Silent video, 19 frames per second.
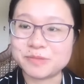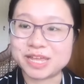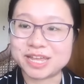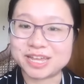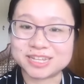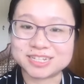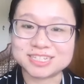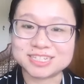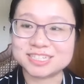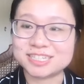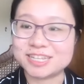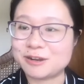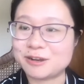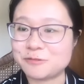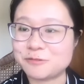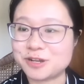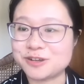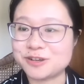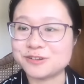and their
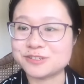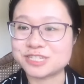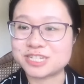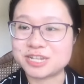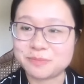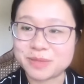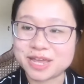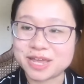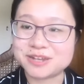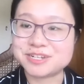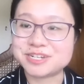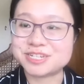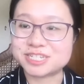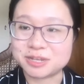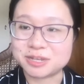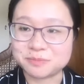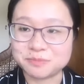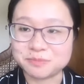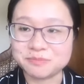roles, their badges,
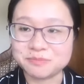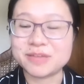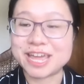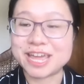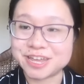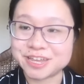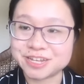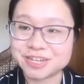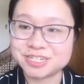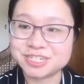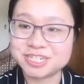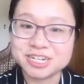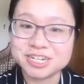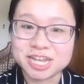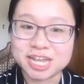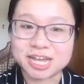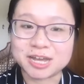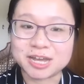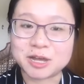their age
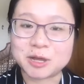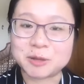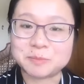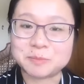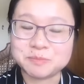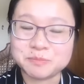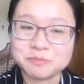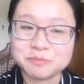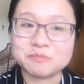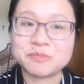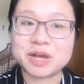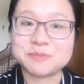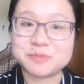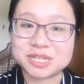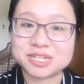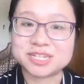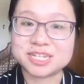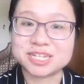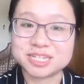might
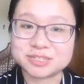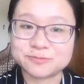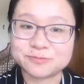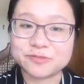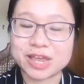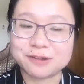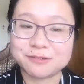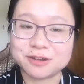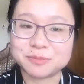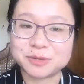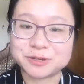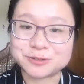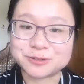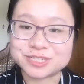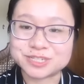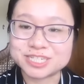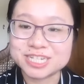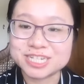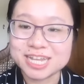be these
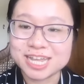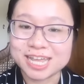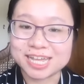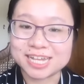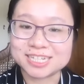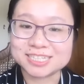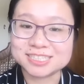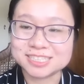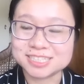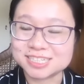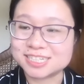variables, and